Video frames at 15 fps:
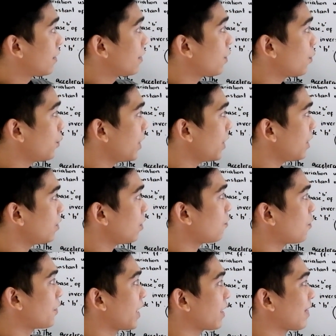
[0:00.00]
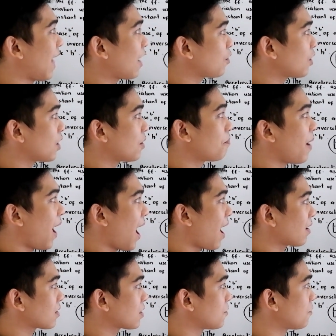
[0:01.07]
The width of a rectangular
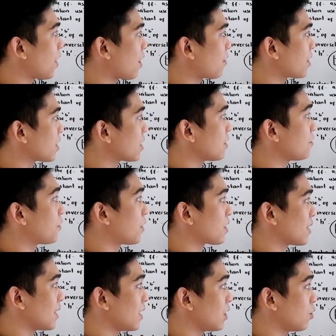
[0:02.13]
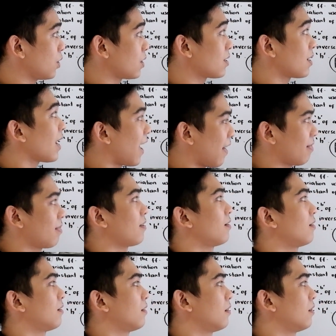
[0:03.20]
box varies inversely to its length.
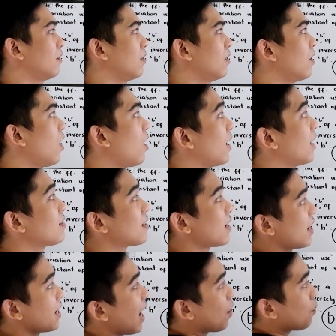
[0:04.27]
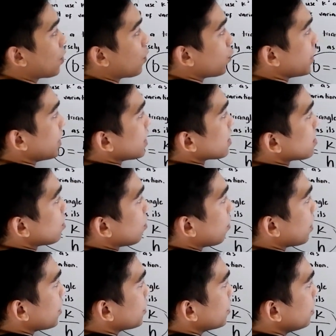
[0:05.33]
Let's say our width is
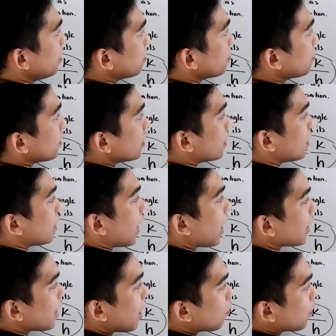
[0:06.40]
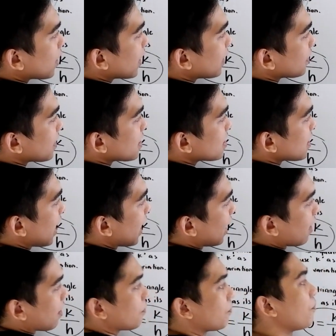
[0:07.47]
W and our length is L.